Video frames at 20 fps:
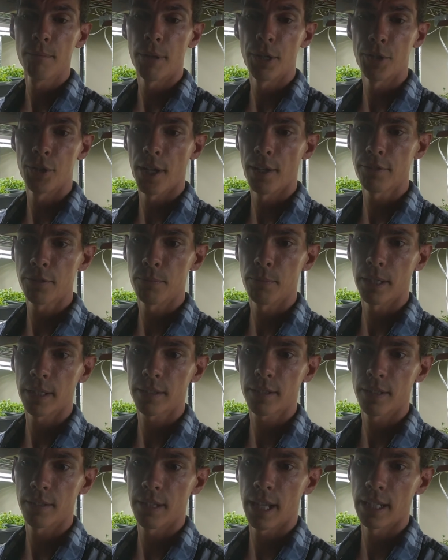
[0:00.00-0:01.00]
chef's
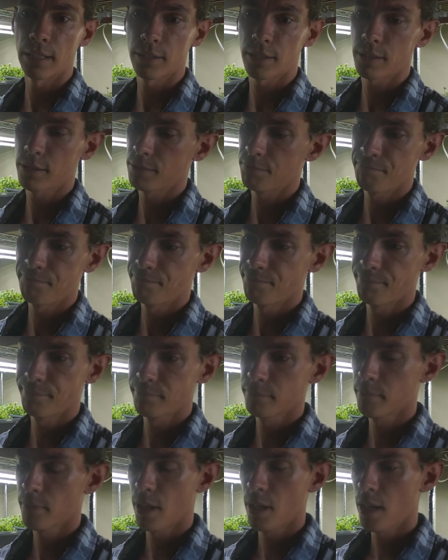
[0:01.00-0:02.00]
mix, and that's
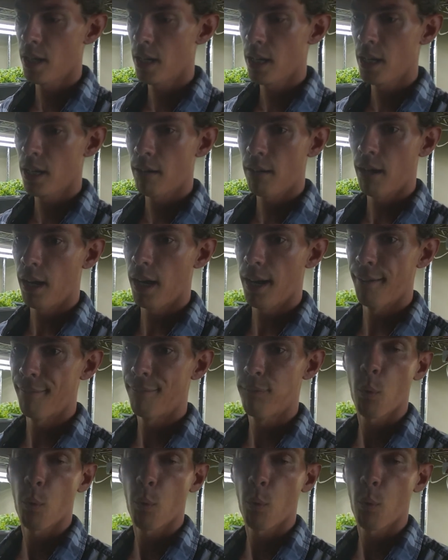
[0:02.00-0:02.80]
$4